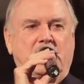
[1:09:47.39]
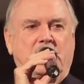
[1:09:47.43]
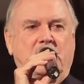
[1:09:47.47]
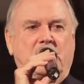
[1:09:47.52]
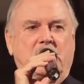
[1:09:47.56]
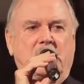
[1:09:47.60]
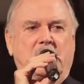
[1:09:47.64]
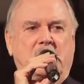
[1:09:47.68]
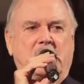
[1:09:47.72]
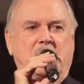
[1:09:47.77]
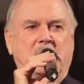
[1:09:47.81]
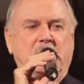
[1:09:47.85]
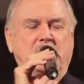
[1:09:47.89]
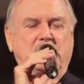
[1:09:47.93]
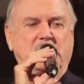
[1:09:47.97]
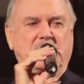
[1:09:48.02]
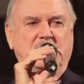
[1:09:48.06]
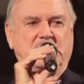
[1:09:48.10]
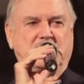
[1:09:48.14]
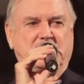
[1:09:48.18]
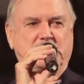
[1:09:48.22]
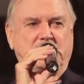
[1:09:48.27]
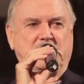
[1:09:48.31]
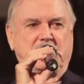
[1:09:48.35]
Pythons? What I
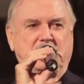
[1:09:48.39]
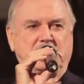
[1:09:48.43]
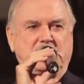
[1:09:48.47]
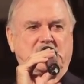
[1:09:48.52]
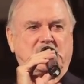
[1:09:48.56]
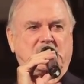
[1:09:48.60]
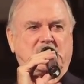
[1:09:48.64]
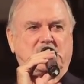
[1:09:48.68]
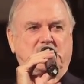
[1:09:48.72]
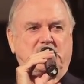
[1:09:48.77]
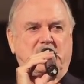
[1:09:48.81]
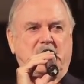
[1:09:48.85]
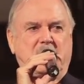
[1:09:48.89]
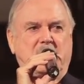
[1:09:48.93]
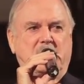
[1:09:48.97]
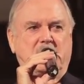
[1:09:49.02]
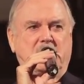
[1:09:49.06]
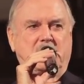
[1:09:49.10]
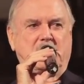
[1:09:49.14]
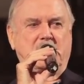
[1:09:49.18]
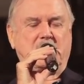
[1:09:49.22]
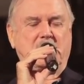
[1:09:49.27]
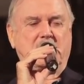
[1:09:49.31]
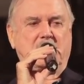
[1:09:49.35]
miss most
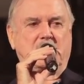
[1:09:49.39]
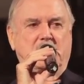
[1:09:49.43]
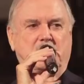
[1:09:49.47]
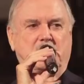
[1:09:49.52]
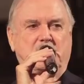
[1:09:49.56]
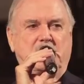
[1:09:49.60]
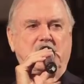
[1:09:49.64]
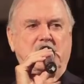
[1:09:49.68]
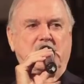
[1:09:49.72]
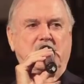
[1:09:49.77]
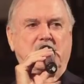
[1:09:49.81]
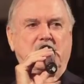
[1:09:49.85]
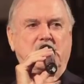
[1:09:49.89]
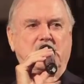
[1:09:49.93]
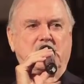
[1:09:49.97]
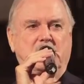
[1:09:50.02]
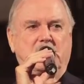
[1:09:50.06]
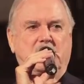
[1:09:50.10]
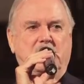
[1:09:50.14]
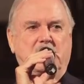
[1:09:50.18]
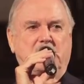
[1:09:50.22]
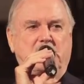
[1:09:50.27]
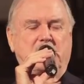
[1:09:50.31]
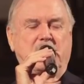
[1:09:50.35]
about not being
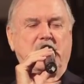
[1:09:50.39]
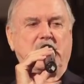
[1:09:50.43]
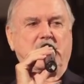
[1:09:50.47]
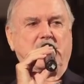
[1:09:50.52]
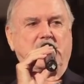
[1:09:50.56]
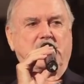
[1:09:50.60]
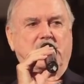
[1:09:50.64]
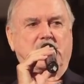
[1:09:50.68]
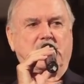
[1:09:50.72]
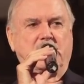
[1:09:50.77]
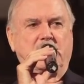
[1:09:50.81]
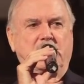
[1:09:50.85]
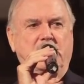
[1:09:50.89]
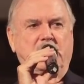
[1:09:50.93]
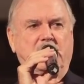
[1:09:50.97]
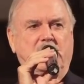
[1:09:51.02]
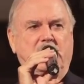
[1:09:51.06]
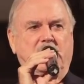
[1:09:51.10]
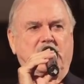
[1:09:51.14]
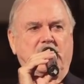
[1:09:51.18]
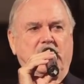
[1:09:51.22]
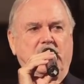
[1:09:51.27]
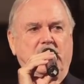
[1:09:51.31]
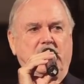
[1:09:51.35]
with the
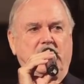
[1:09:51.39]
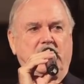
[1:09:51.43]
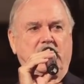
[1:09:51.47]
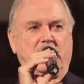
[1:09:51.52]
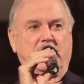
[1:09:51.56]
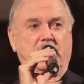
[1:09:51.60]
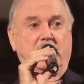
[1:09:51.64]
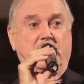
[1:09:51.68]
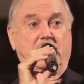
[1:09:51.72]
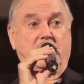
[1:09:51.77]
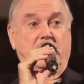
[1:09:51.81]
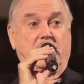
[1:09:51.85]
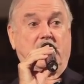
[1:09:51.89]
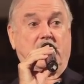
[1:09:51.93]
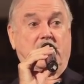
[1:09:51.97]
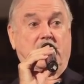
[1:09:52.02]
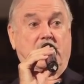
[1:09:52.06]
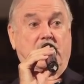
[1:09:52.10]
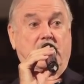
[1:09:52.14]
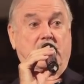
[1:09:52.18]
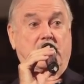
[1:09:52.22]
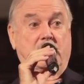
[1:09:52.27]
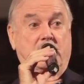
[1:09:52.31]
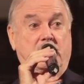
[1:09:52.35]
Pythons
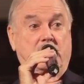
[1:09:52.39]
is...